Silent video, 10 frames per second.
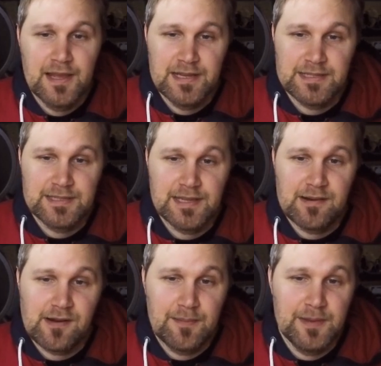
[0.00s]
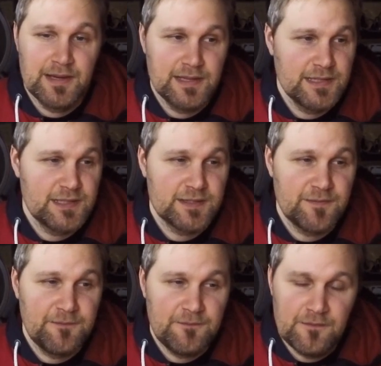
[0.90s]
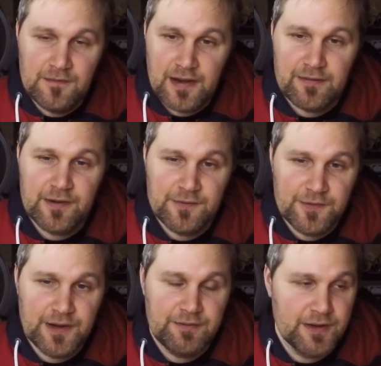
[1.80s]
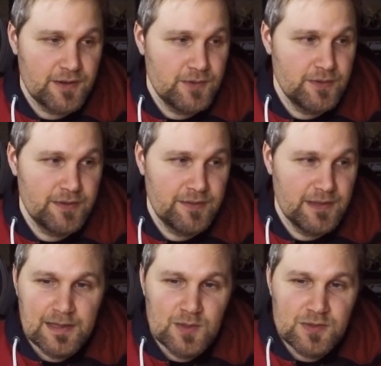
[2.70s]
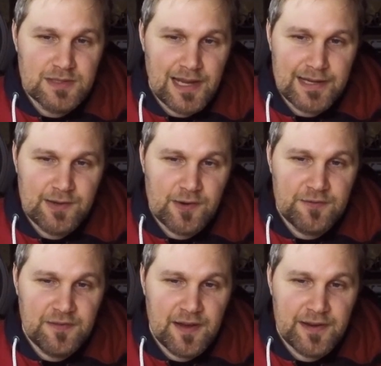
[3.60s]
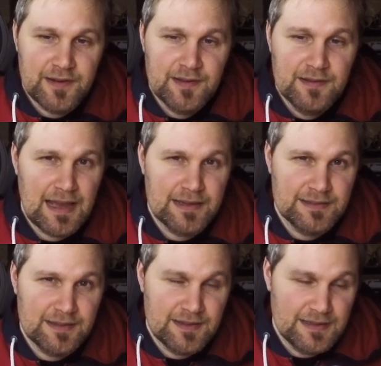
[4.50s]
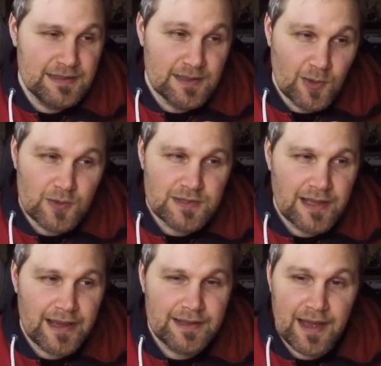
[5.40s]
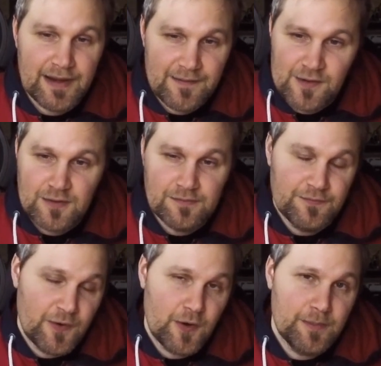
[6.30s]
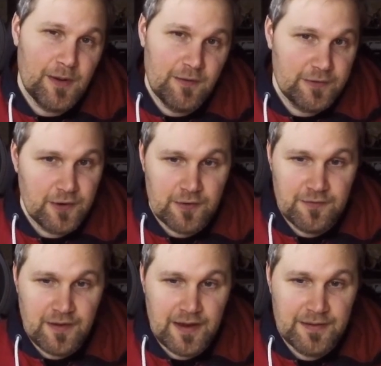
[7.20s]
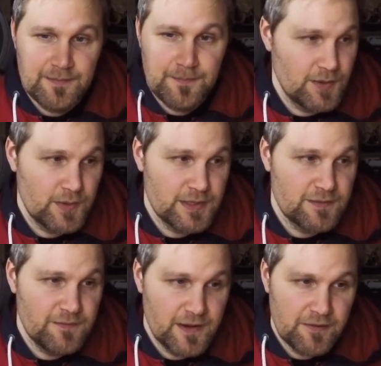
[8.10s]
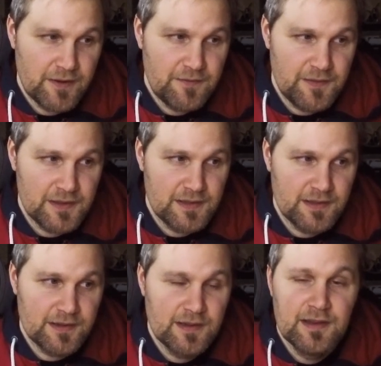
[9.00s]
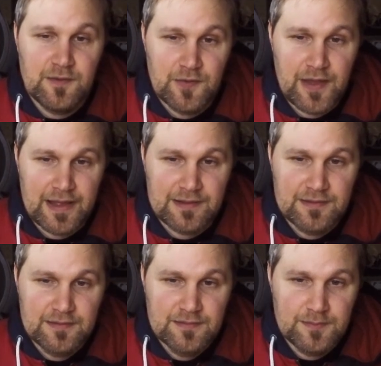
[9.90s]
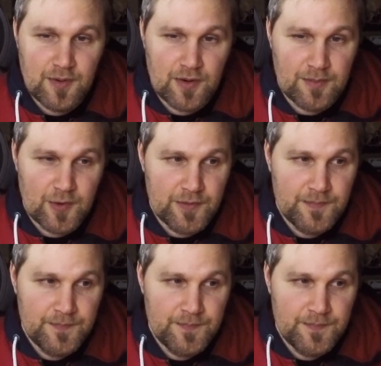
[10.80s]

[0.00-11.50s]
S tier. I mean, it's very, very good. It looks like Donphan, and it looks like an evolved form of Donphan. So it's very fitting for that Pokemon.